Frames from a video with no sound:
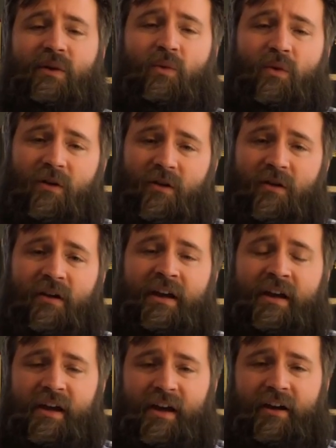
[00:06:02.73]
we were
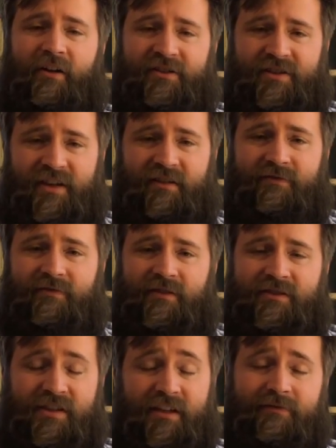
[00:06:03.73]
in our
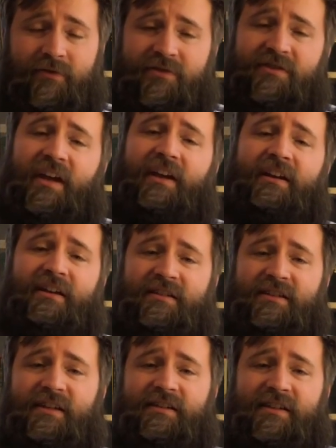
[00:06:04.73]
sinful state. He
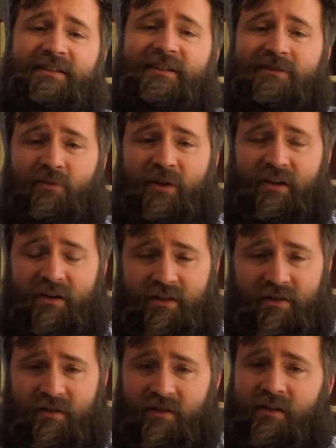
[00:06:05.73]
sees us as we
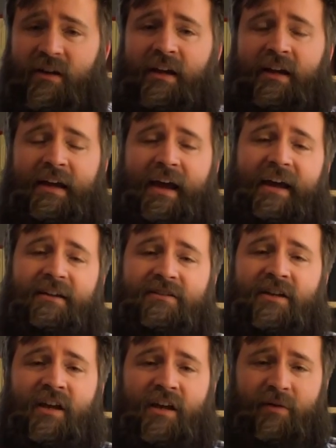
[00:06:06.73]
are,
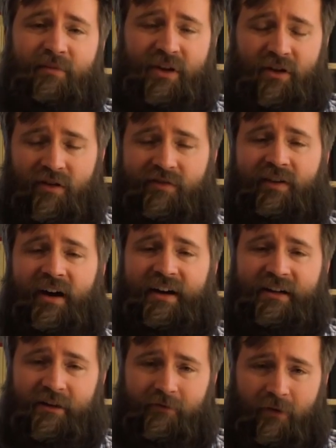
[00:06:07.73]
as
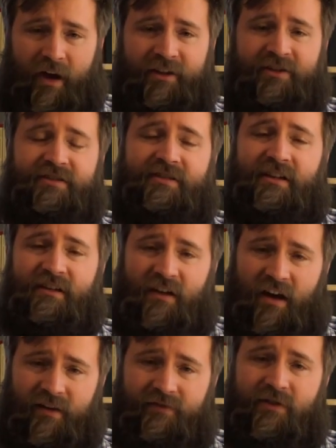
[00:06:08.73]
purified and righteous and
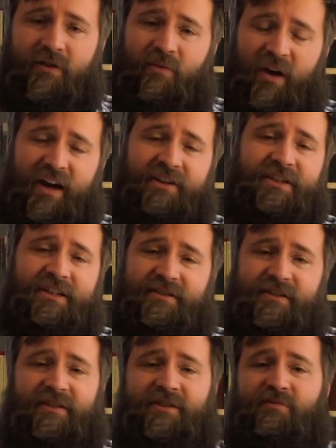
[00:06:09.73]
covered by
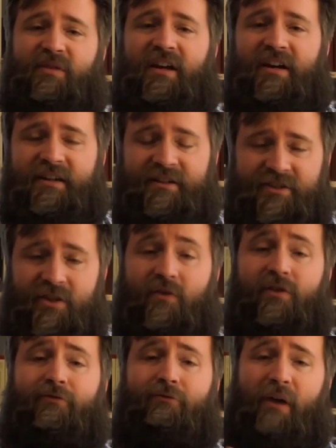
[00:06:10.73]
Jesus's blood. And so
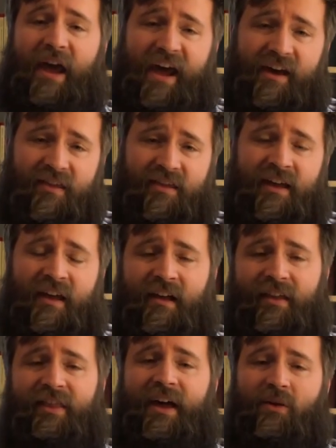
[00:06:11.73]
the wrath
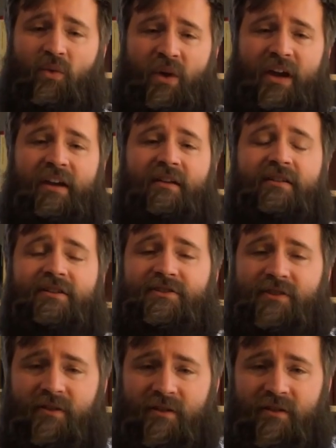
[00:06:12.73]
that we
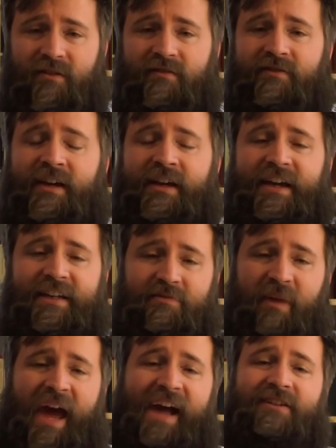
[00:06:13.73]
deserve is
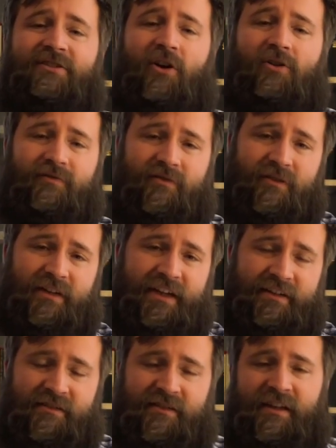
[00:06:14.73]
passed over.
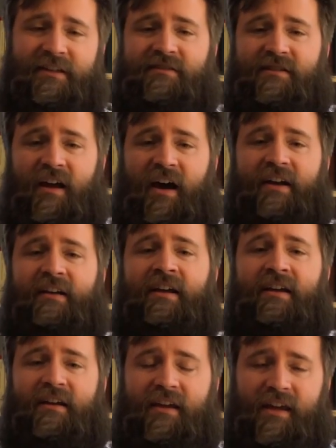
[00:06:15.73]
It's not
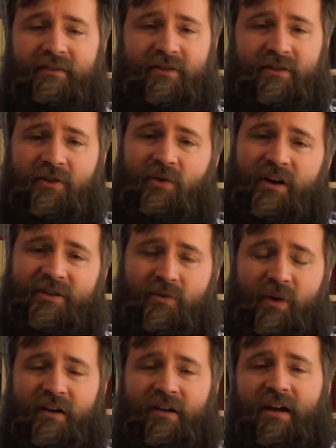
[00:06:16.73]
given to us.
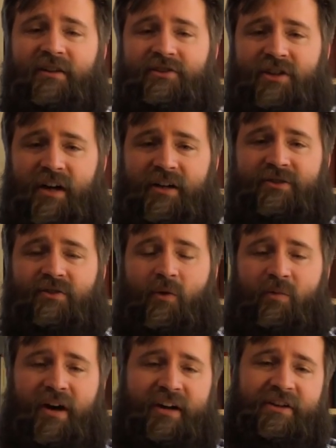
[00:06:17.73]
We are not judged
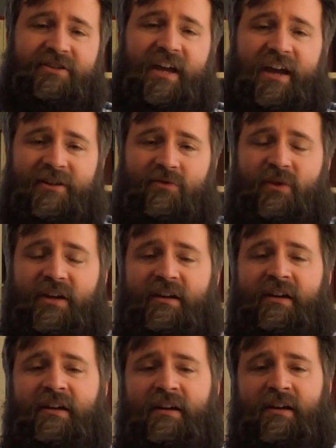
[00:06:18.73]
or punished as
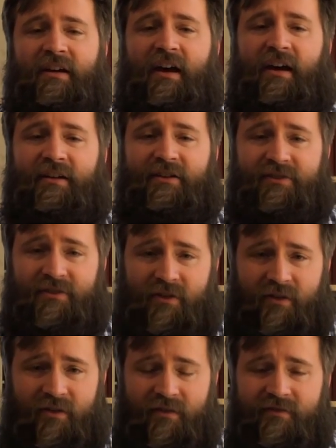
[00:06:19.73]
we
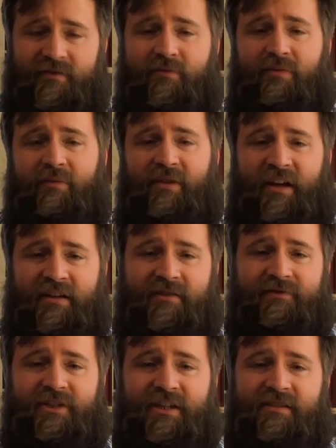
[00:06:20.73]
deserve, but because
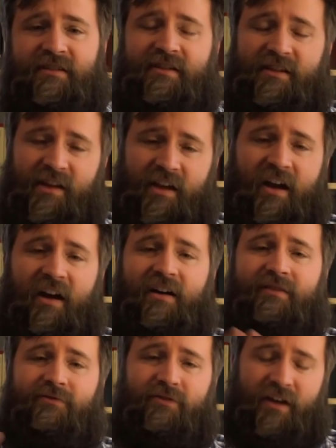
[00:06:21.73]
of Jesus and the
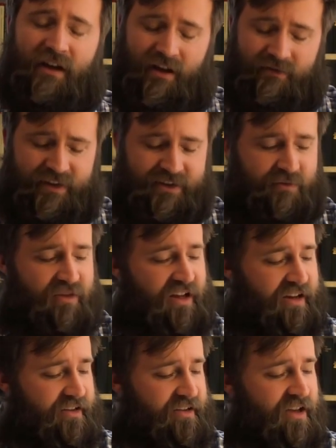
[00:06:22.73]
covering of his
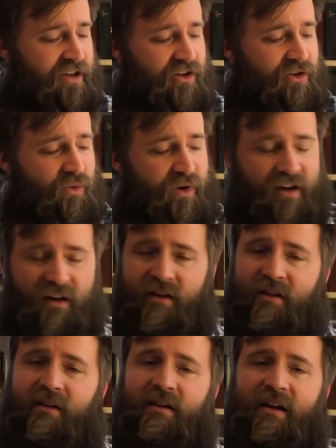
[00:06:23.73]
blood, we
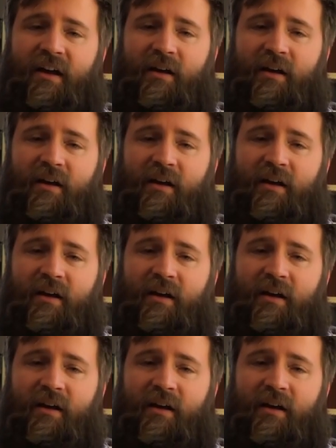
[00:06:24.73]
are